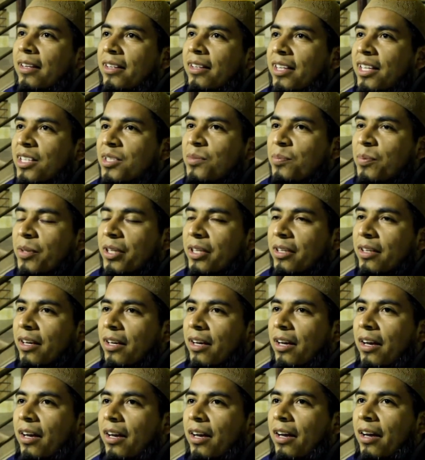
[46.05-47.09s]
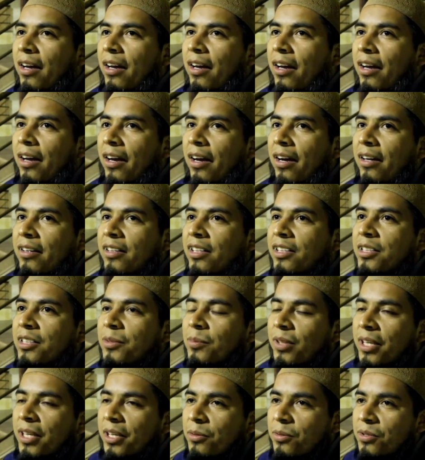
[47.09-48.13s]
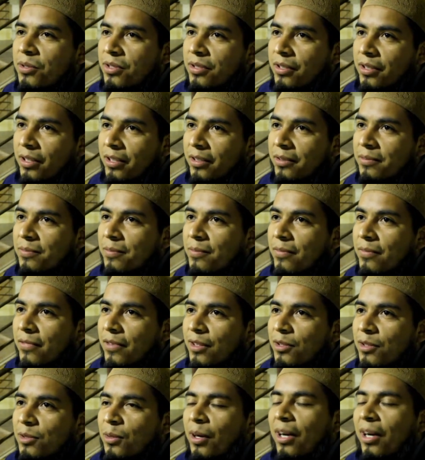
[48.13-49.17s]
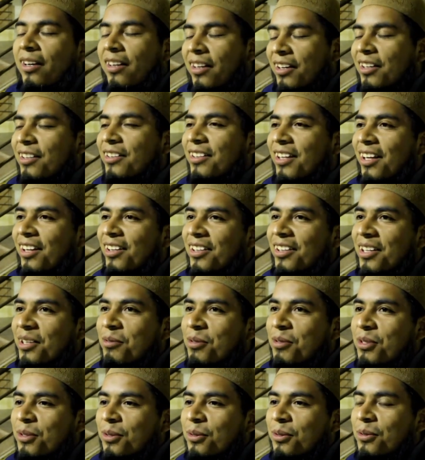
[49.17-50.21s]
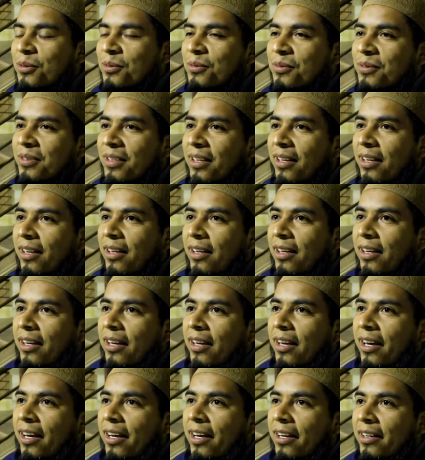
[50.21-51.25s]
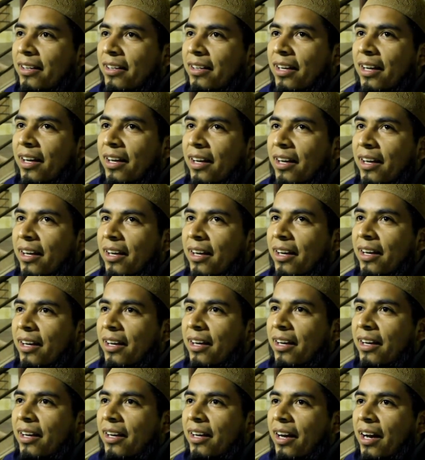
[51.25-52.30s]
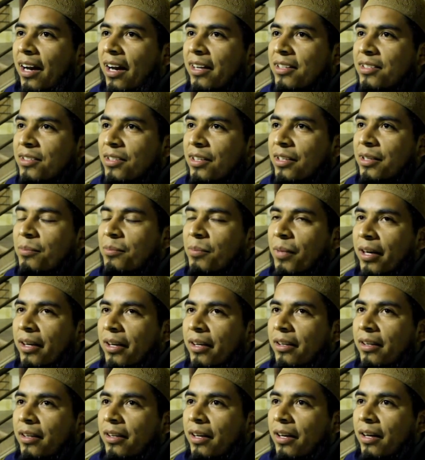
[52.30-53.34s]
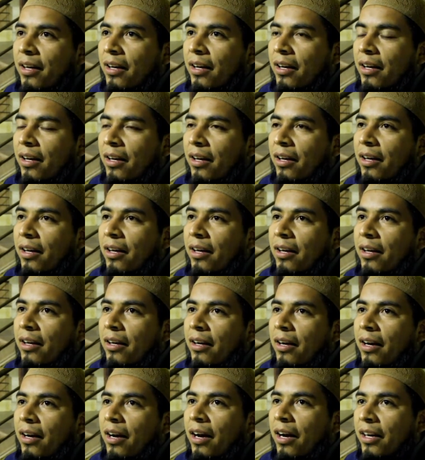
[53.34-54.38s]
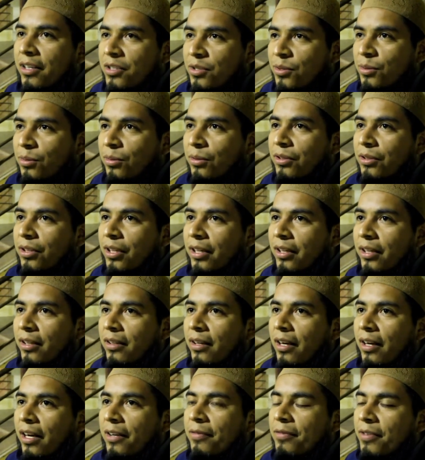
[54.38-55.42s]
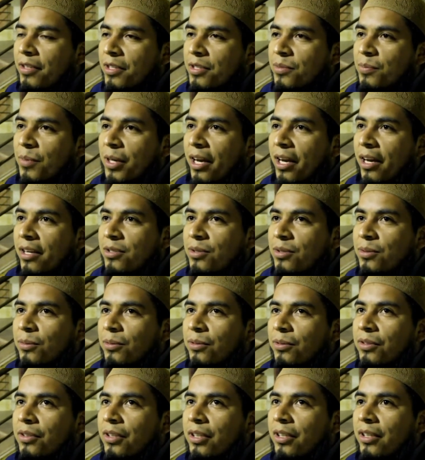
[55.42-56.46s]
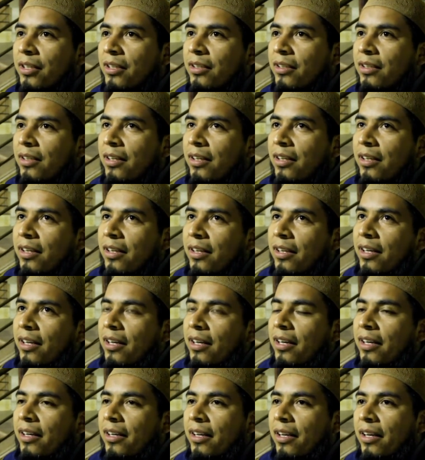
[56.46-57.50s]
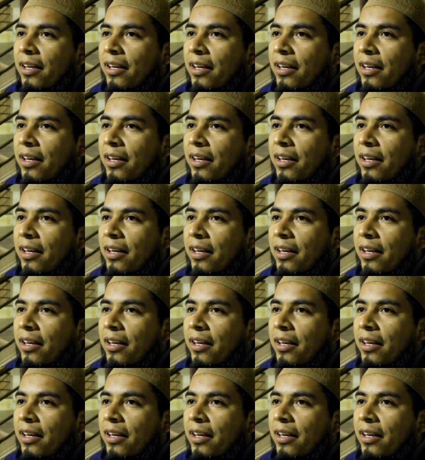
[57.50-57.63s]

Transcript: they speak a native language there. So I learned that language too, and I studied my high school there. I finished my high school there, and